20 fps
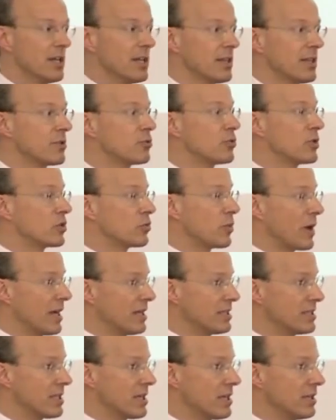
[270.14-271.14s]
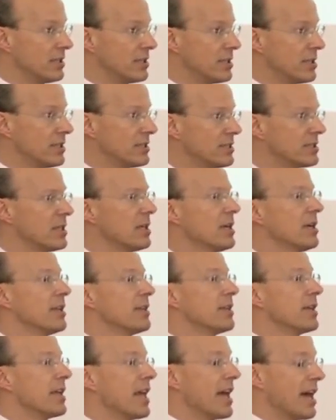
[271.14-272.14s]
that require scientists
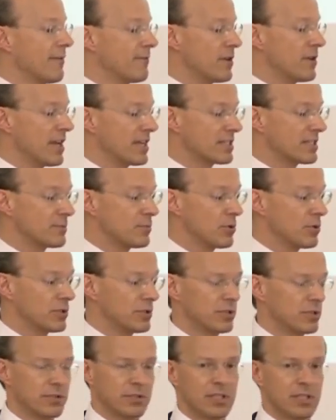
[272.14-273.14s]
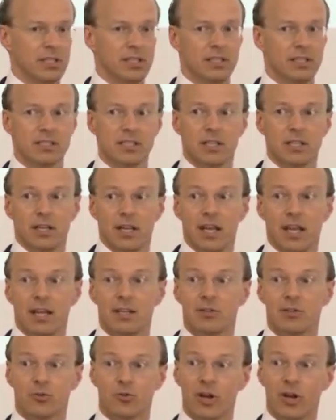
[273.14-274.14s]
that have an expertise in
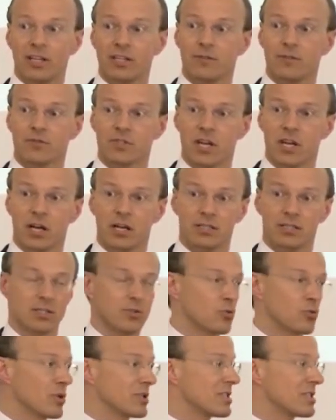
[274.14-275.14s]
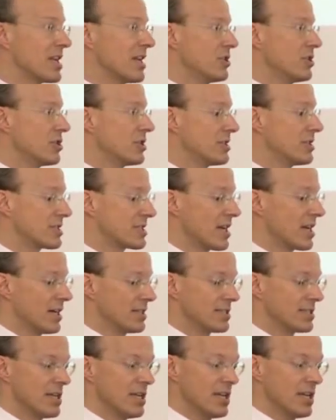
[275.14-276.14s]
integrative science, in translational
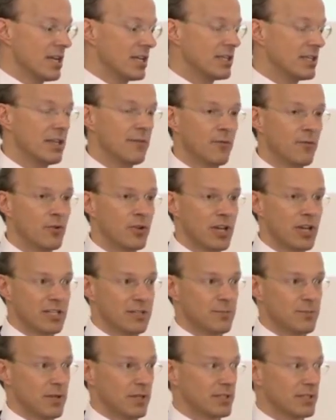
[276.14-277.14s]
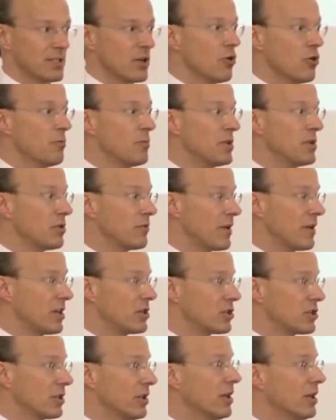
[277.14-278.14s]
science, in different aspects, open
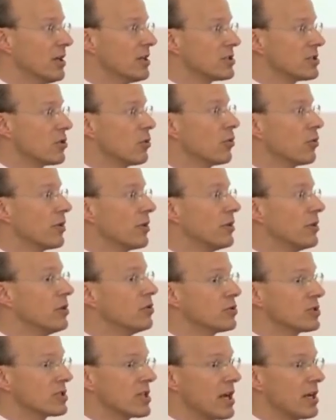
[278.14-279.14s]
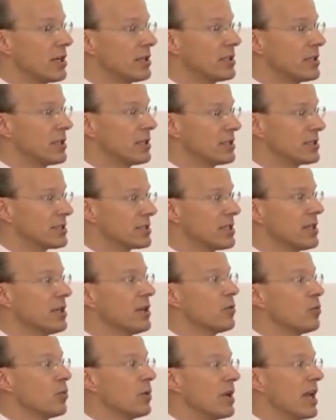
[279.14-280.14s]
innovation. So the new scientists
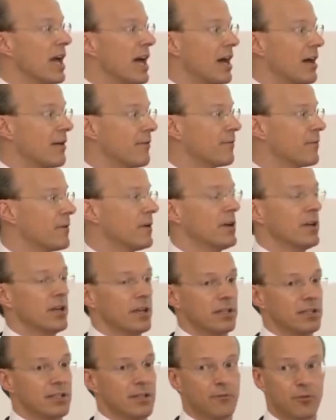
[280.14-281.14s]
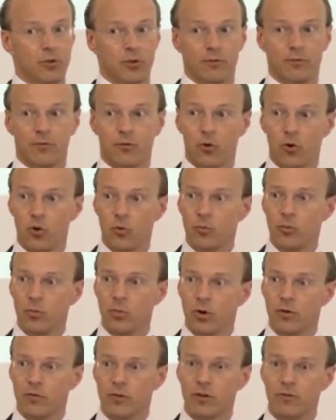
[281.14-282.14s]
will have a different form
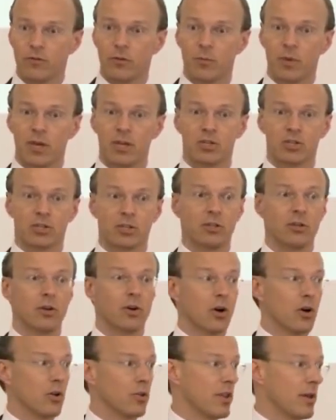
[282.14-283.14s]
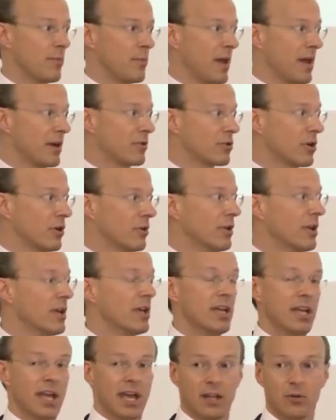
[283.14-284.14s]
of information on their background,
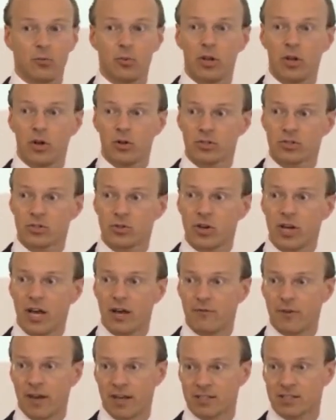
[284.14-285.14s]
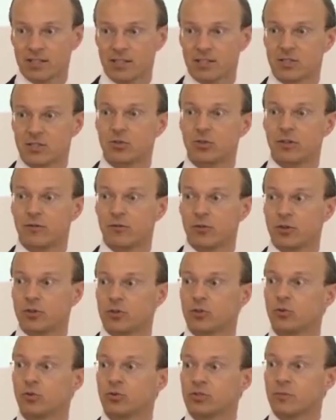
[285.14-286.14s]
and we'll also have access to different
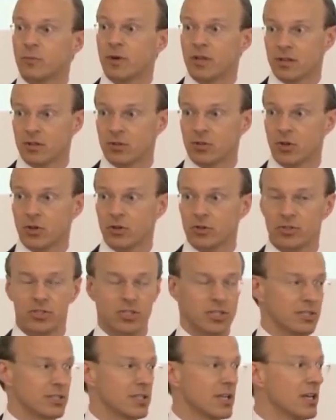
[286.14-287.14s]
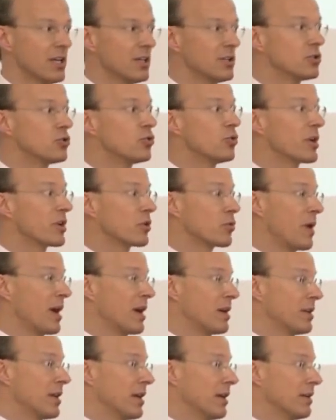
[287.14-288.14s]
tools and methodologies to
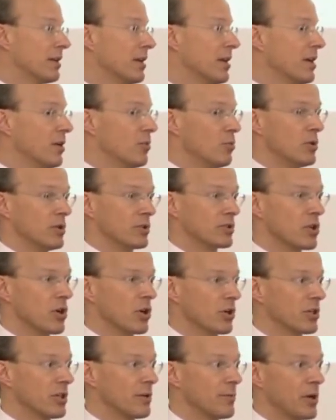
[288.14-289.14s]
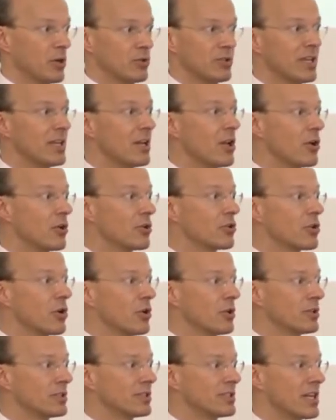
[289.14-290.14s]
acquire that. We're talking about e-learning
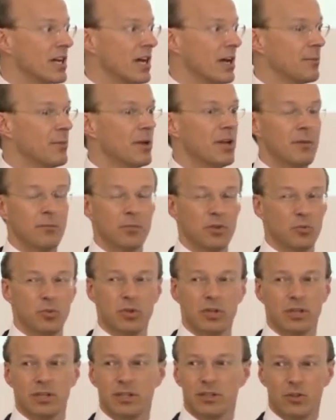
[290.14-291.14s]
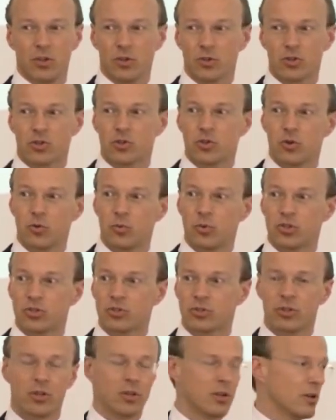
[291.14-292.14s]
all the time, but we're not sure which